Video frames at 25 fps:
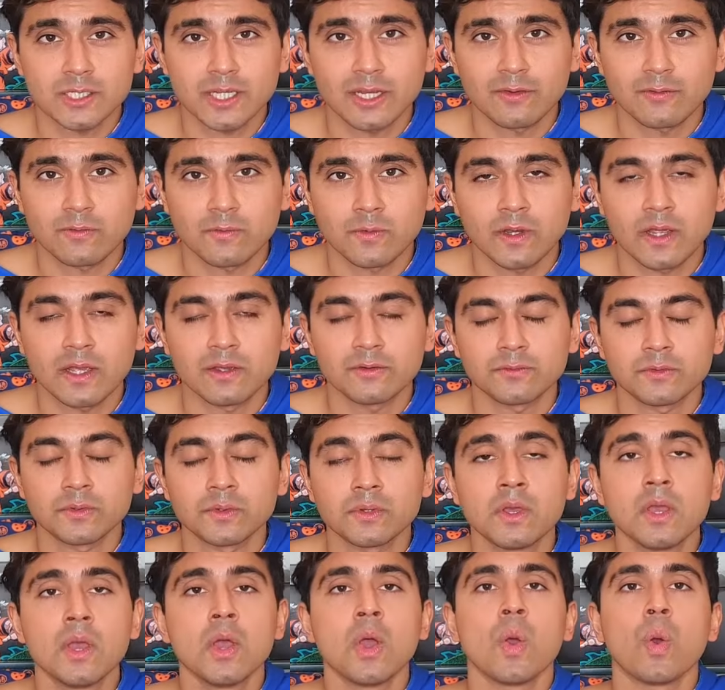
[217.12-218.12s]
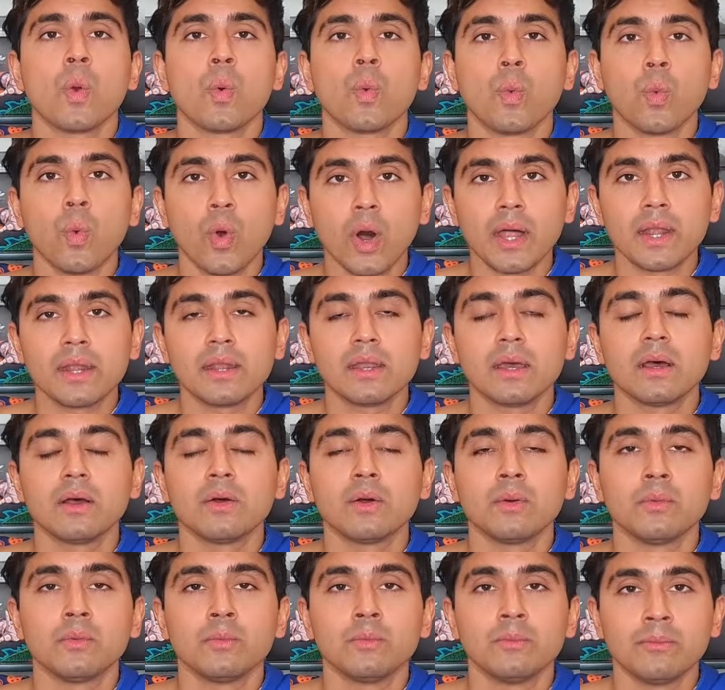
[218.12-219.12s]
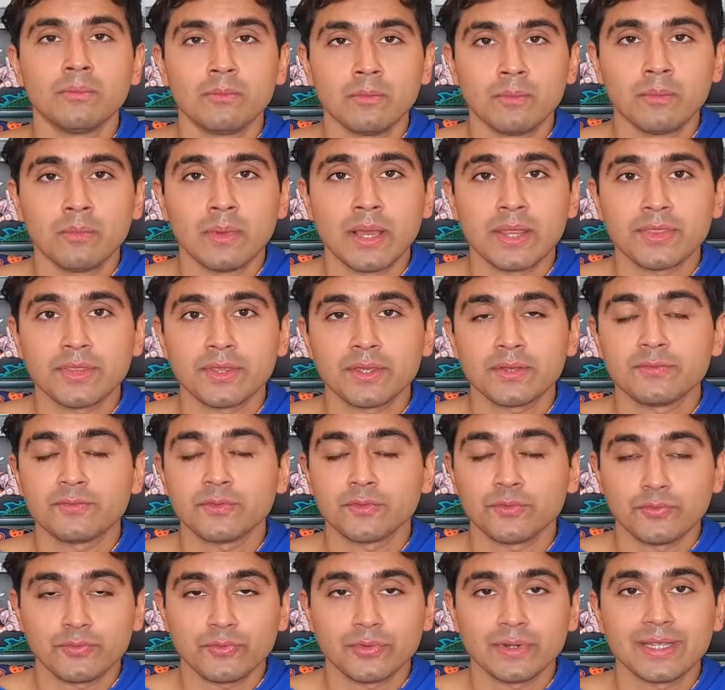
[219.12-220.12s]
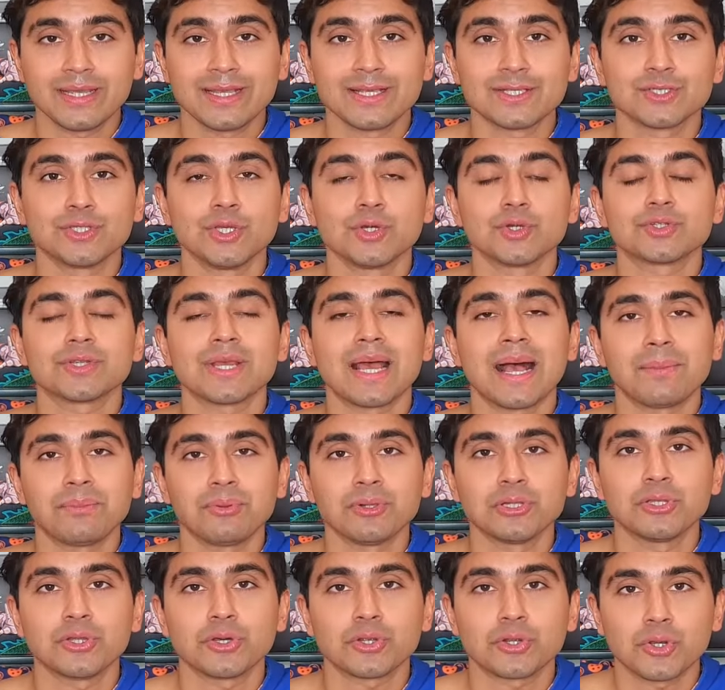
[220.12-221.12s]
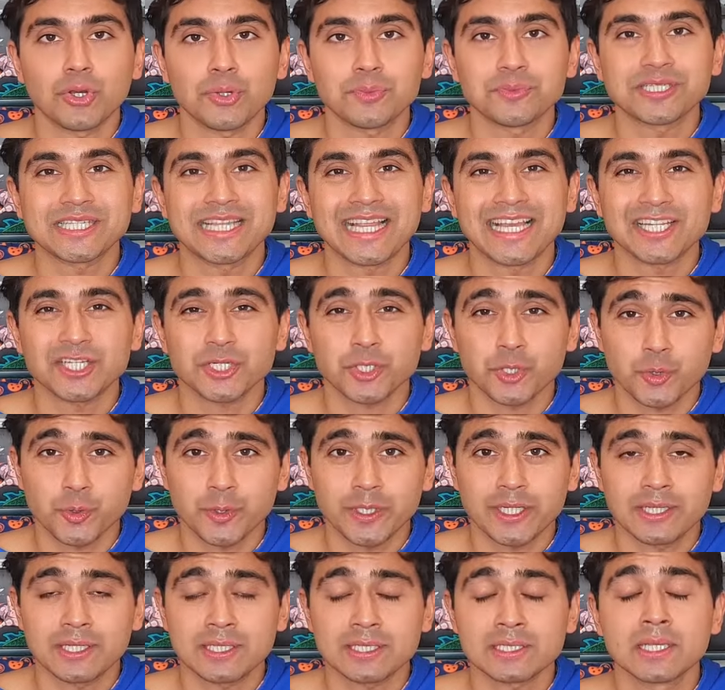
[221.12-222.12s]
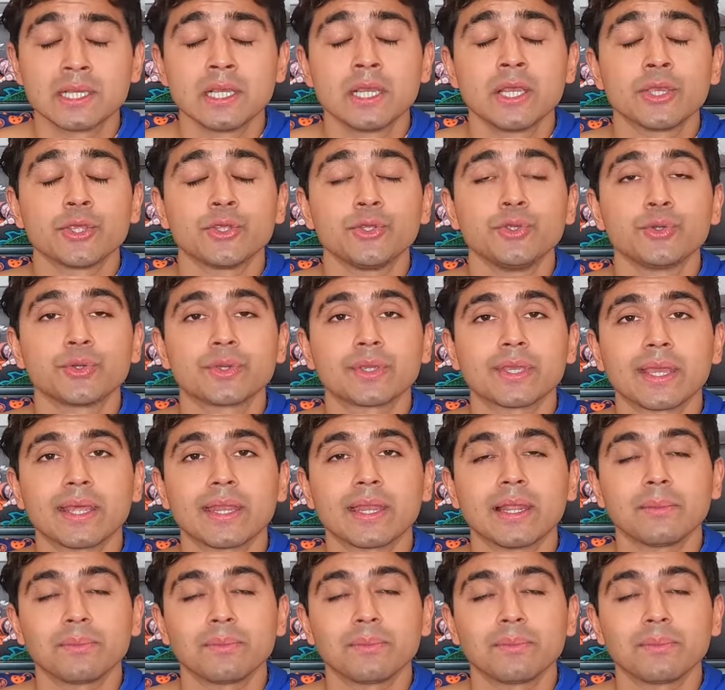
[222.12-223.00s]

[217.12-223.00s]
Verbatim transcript: to get a free iPhone. One method for free is go to apple dot com slash careers. You can